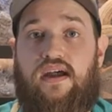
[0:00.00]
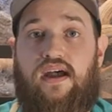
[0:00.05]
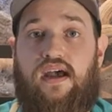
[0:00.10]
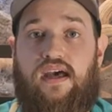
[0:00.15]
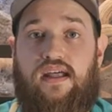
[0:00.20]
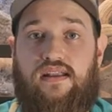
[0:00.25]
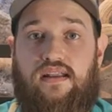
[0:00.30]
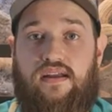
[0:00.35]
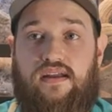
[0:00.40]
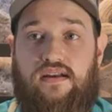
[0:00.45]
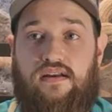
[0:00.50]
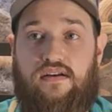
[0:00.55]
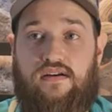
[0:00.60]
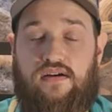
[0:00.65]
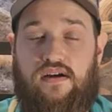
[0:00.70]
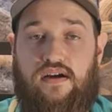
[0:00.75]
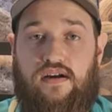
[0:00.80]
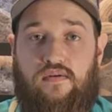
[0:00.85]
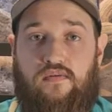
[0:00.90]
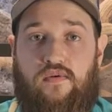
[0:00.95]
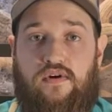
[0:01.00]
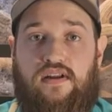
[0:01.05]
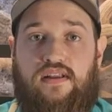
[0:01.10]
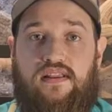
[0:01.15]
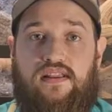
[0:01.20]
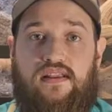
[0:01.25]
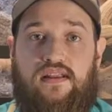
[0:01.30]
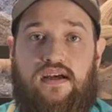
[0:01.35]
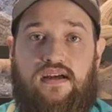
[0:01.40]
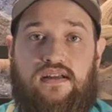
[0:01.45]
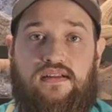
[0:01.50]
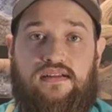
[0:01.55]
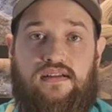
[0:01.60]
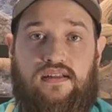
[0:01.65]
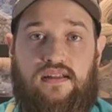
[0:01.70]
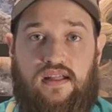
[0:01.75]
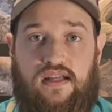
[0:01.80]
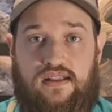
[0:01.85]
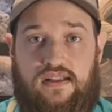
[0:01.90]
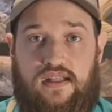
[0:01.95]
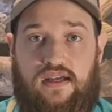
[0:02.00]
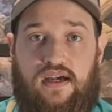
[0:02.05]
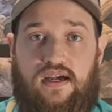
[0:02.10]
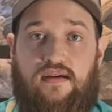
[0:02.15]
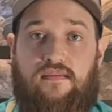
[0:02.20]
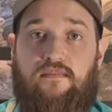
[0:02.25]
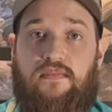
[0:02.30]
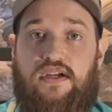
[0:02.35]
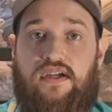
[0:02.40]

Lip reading: and then you're going to want that to let that